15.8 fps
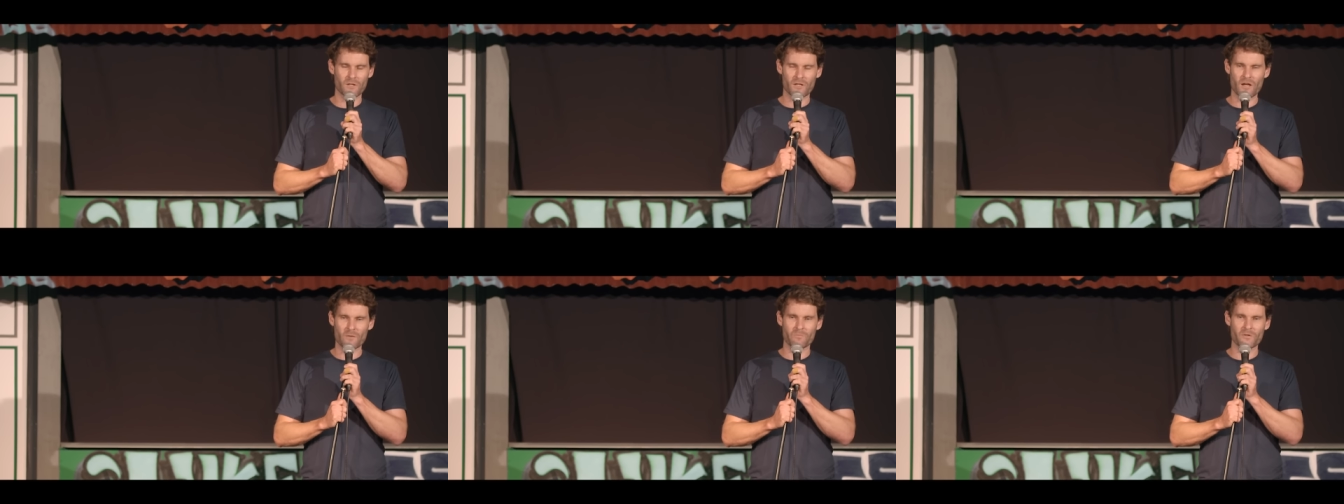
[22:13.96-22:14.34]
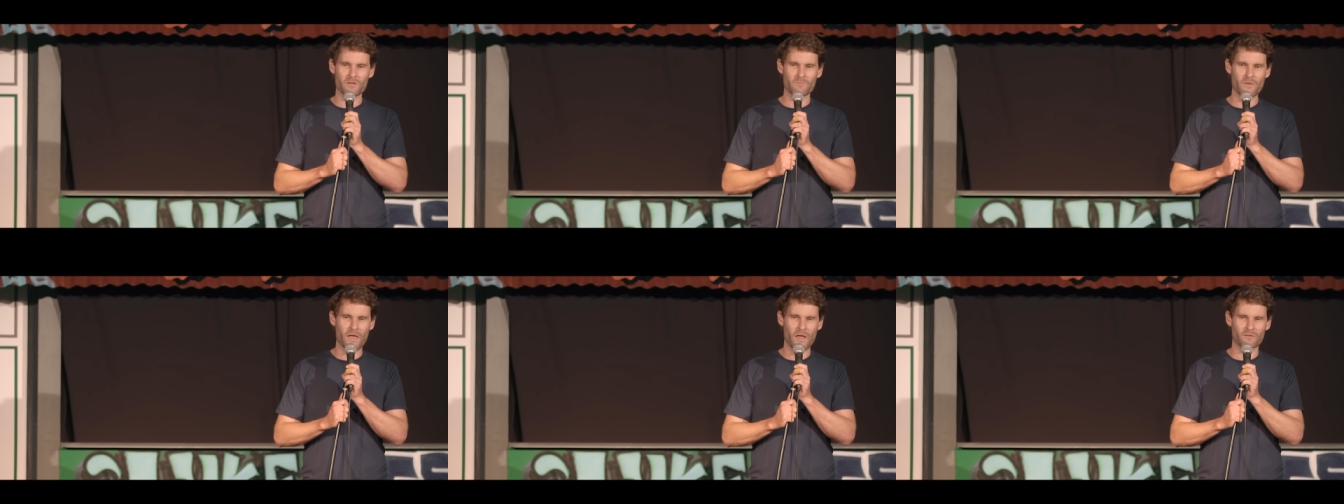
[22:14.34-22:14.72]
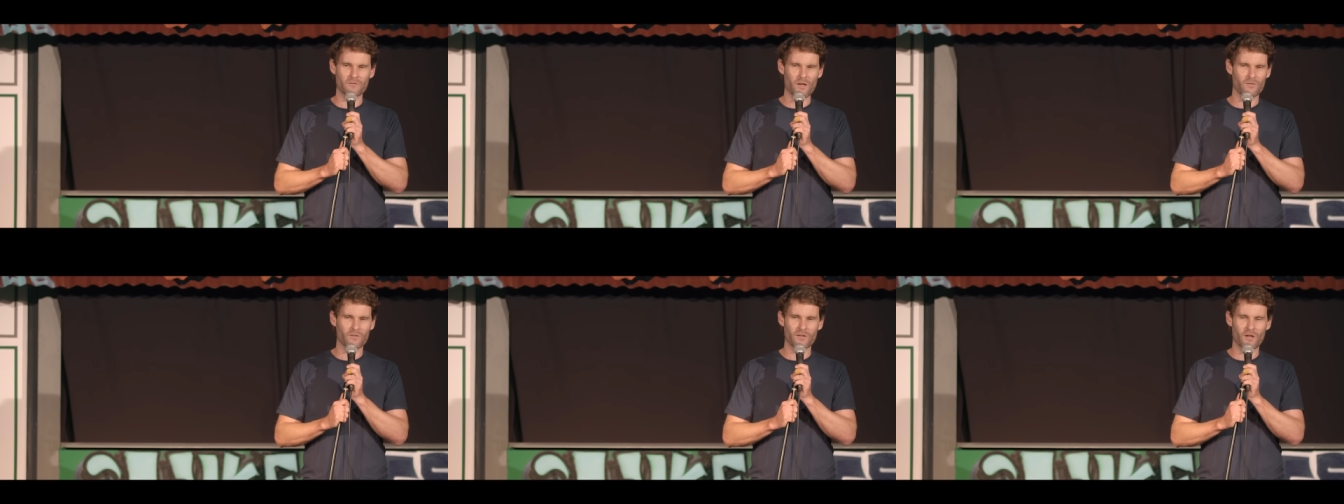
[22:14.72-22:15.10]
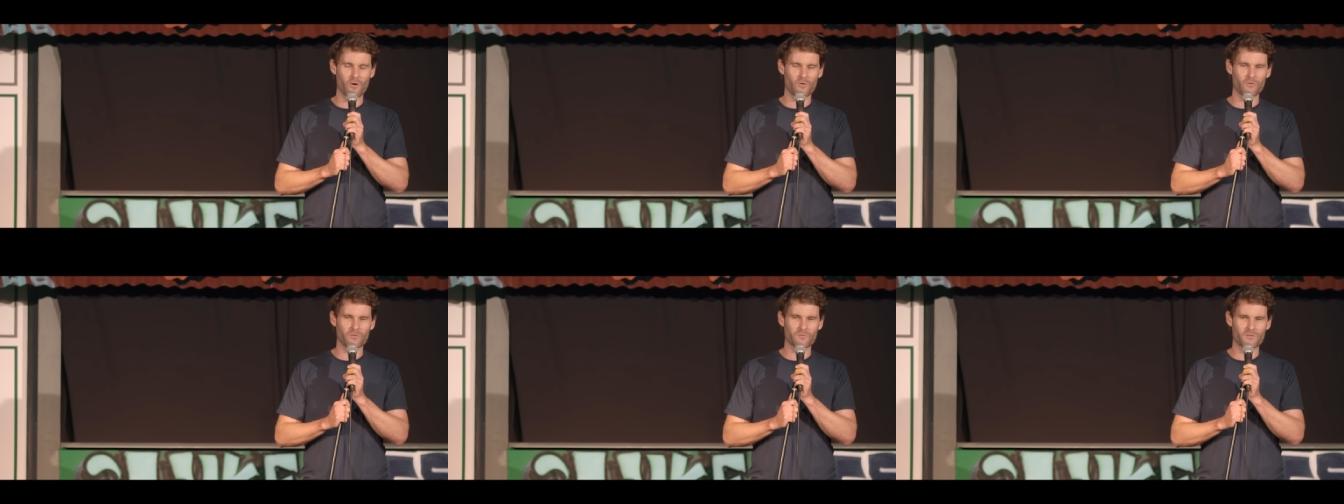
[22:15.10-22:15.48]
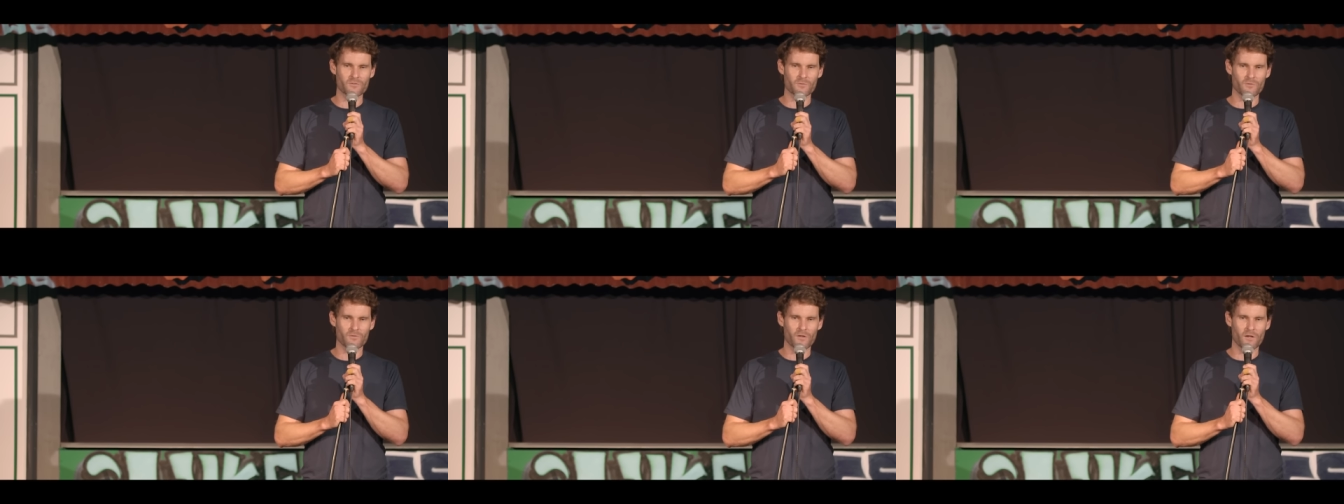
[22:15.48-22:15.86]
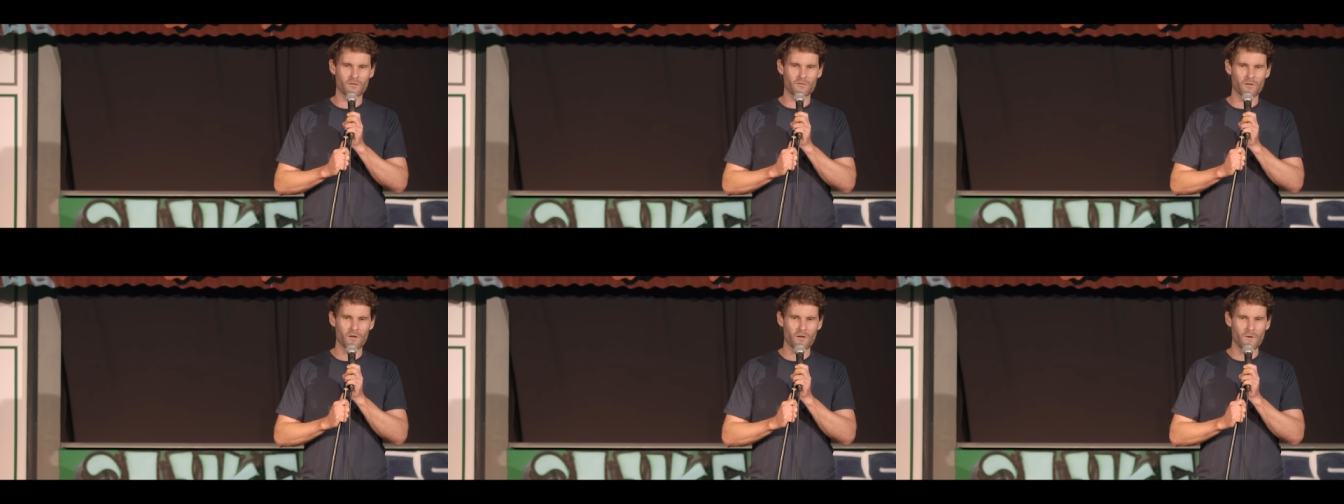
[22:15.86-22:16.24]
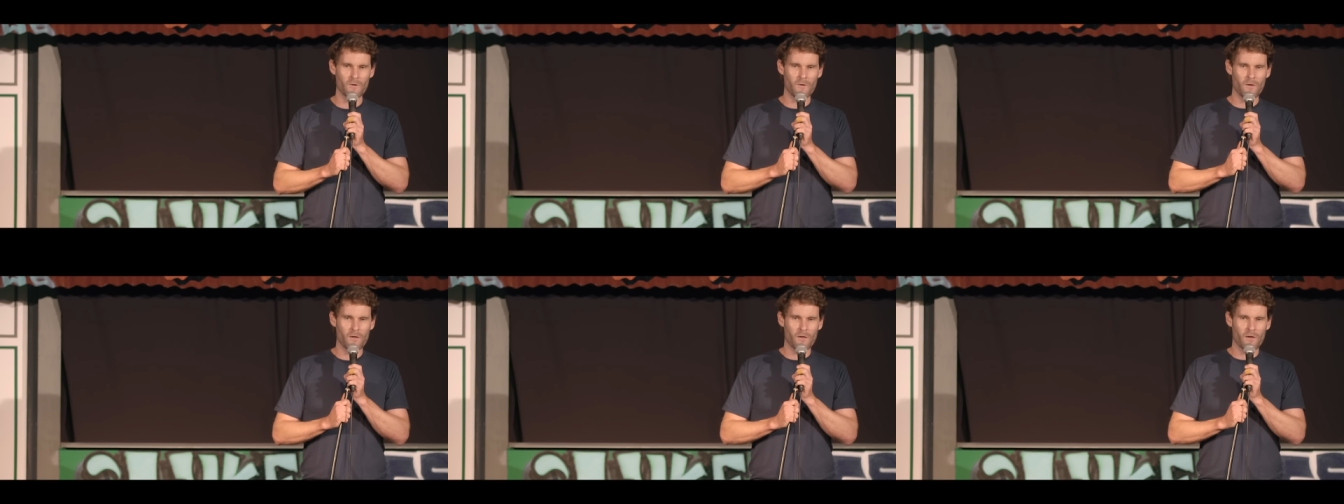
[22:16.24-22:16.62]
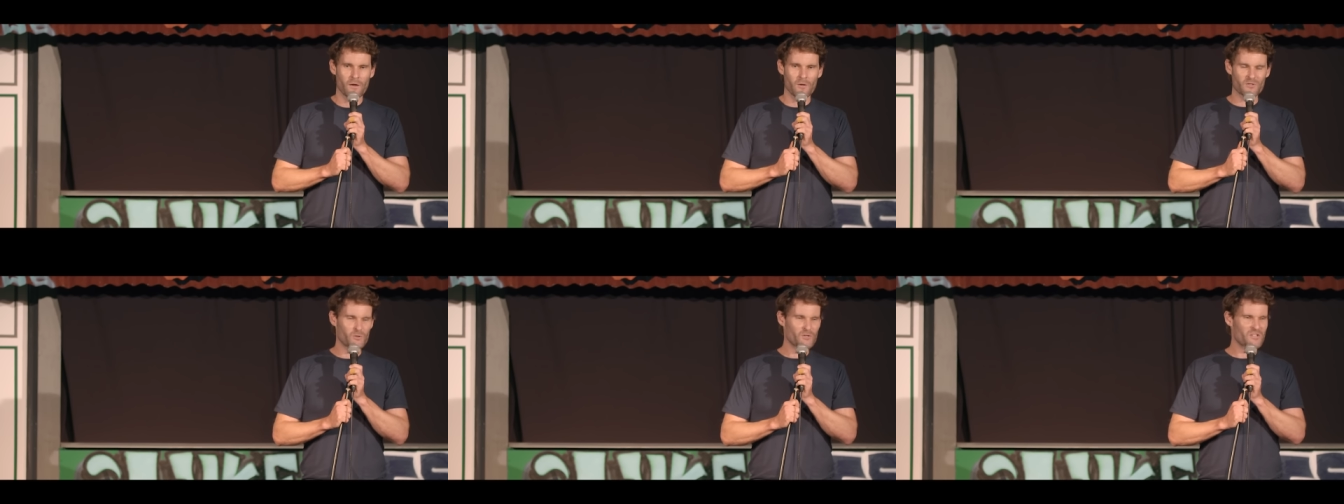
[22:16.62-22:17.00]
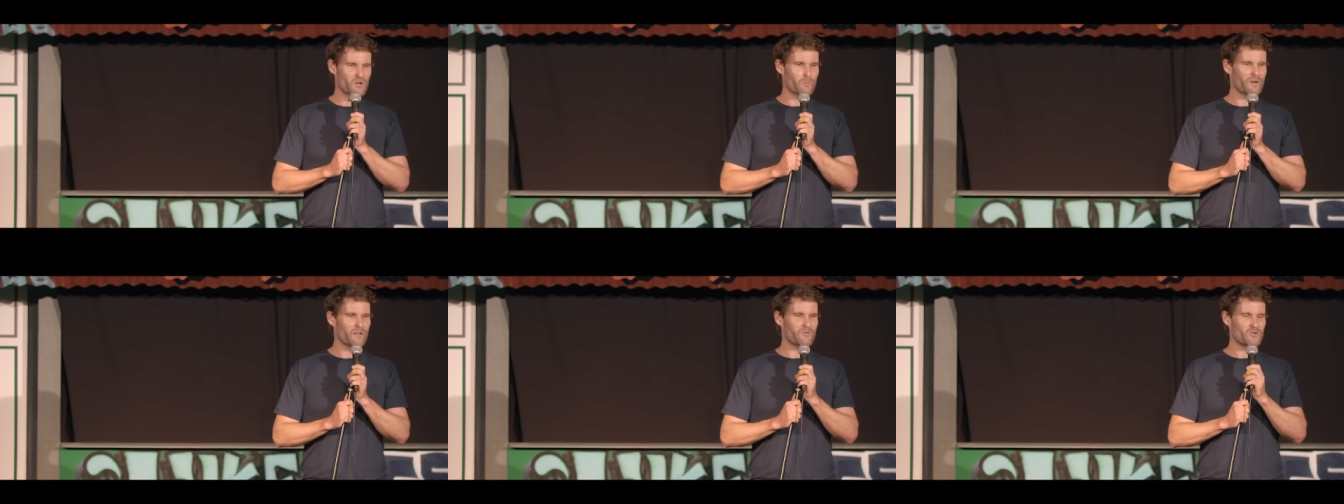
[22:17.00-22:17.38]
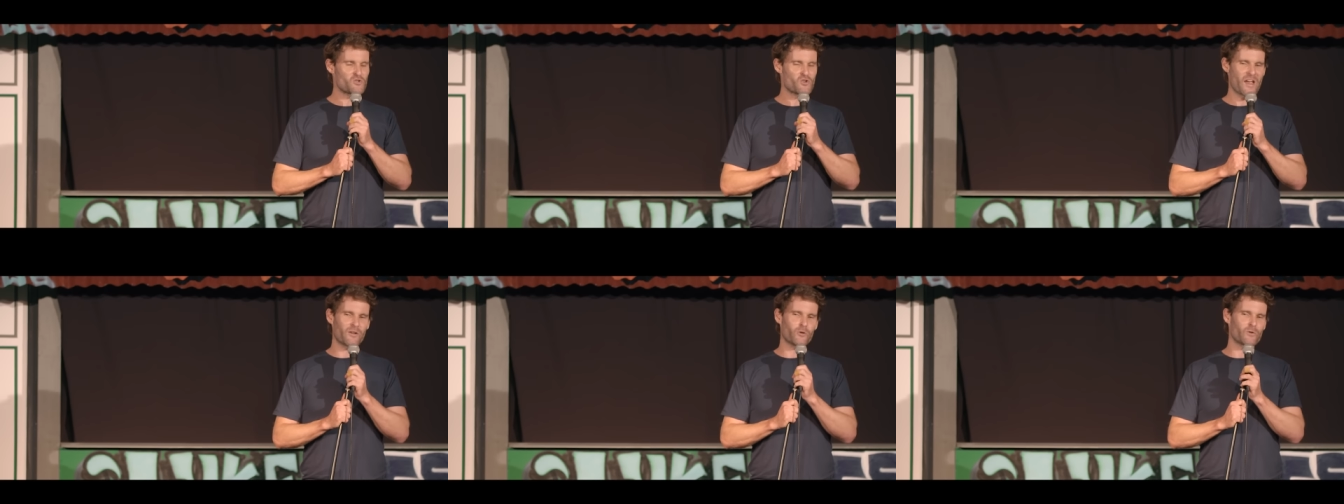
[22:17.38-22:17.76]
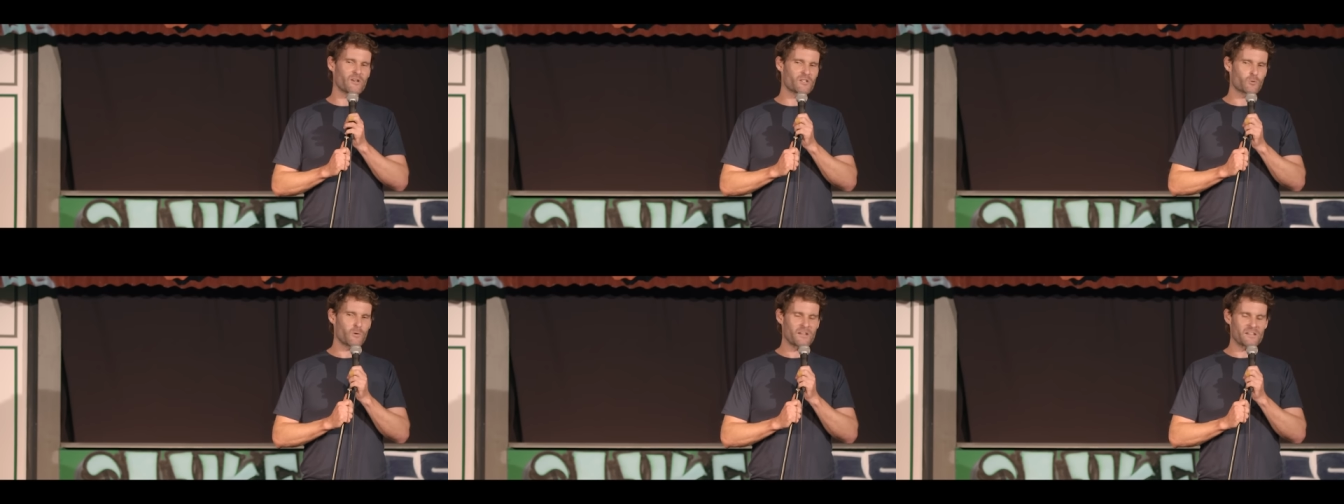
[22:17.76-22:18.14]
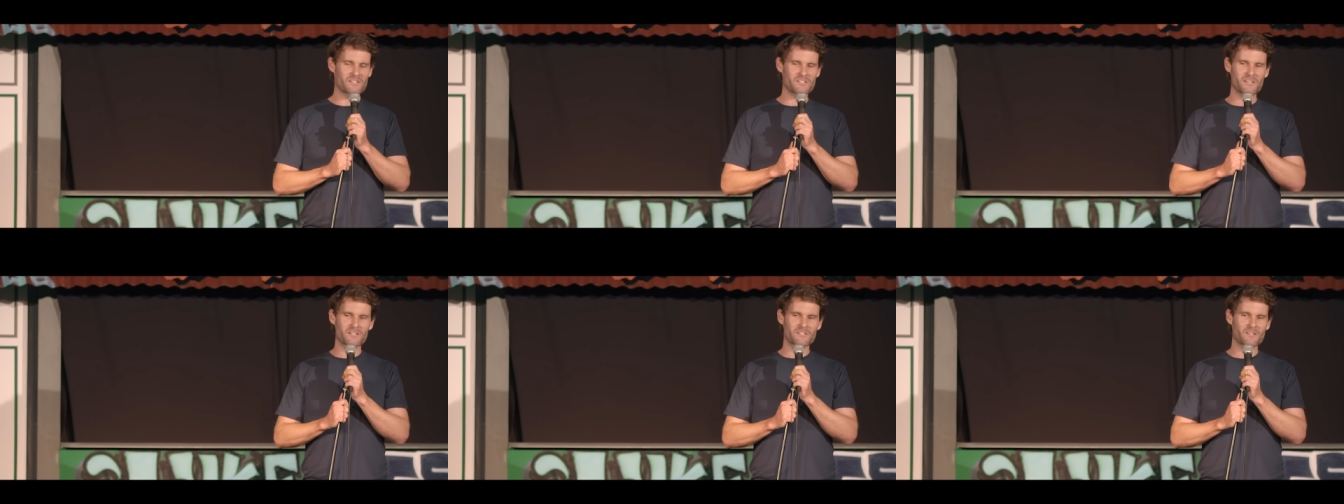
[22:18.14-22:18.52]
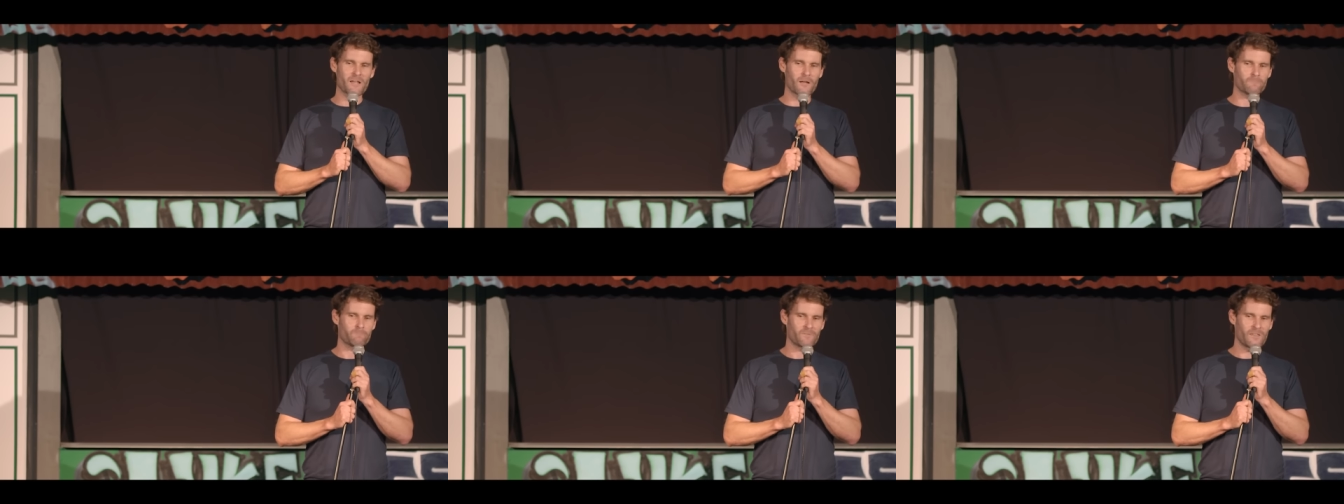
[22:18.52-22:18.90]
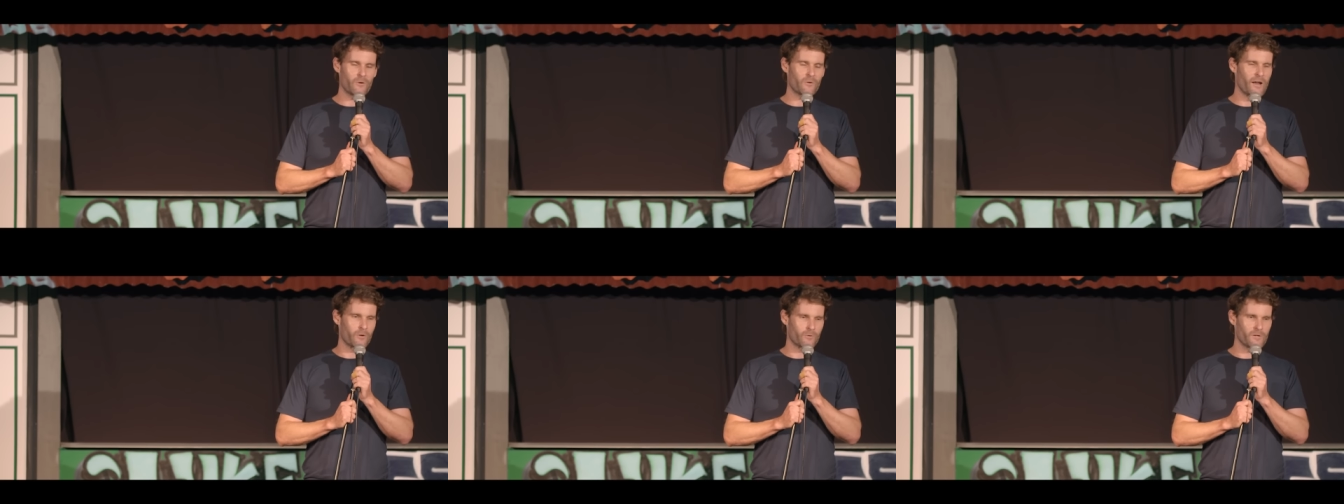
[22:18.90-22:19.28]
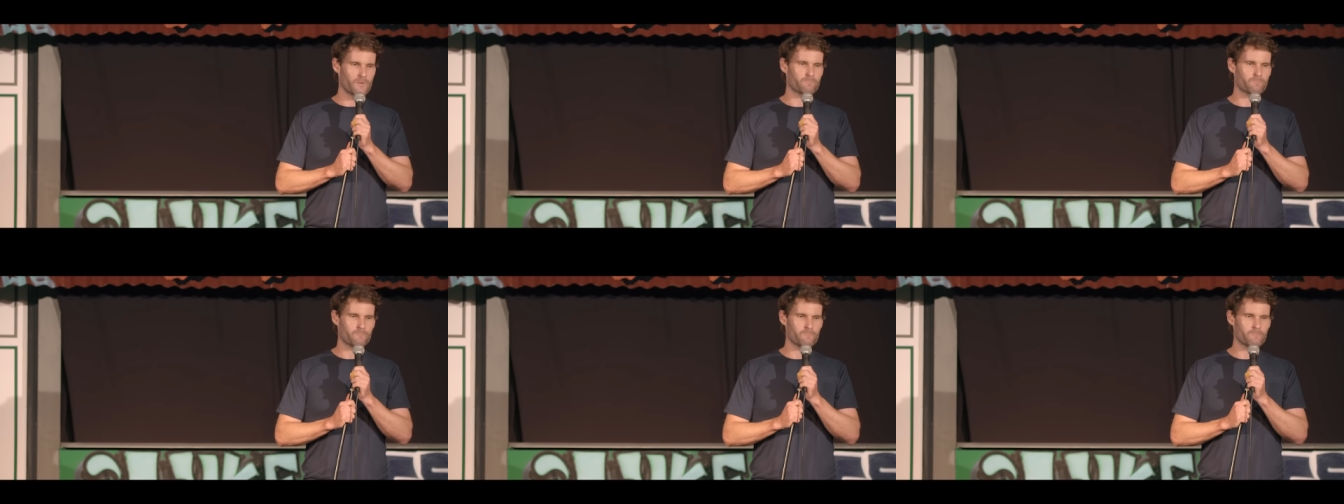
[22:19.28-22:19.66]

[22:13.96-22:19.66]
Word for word: Company man, nothing going on sort of thing. And he's also a bit of a January twenty-sixer. They're angry.